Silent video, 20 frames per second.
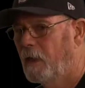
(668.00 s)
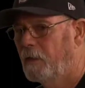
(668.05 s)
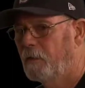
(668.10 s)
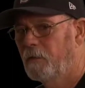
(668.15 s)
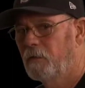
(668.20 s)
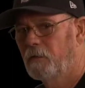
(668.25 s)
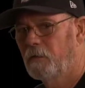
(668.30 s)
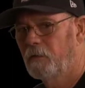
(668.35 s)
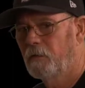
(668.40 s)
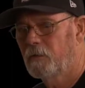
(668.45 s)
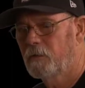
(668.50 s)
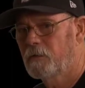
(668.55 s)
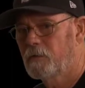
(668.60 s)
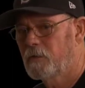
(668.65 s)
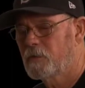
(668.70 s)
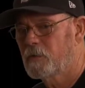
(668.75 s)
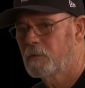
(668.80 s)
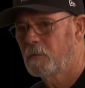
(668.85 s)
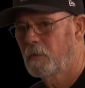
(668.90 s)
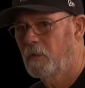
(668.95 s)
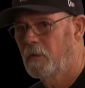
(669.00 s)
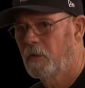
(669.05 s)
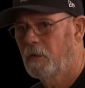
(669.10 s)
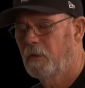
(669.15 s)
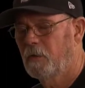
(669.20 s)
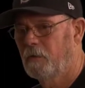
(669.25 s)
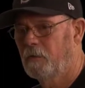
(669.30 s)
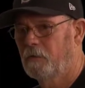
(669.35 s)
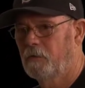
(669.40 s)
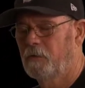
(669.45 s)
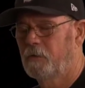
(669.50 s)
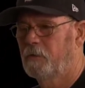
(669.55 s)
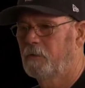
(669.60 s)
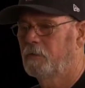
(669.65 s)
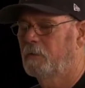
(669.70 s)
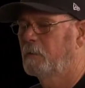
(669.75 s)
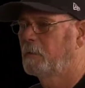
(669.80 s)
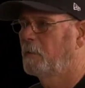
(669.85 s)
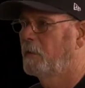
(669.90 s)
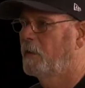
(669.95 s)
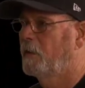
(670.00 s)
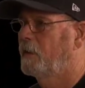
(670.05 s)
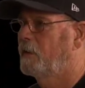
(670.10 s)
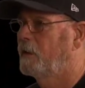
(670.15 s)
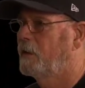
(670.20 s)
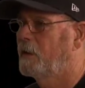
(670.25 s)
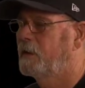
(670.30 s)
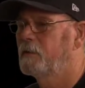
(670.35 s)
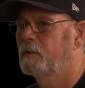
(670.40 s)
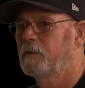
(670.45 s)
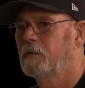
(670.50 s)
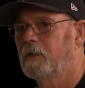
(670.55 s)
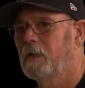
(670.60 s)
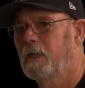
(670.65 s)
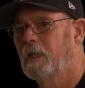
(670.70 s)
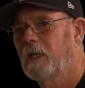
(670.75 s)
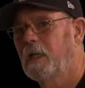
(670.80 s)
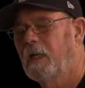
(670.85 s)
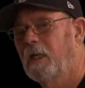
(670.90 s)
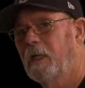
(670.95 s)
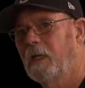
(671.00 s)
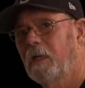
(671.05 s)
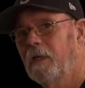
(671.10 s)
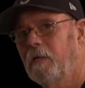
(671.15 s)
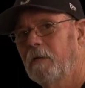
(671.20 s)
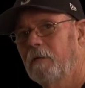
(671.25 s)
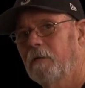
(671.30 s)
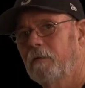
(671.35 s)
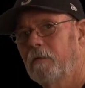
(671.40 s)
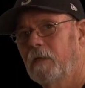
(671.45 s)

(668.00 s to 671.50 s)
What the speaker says: There's just some things that I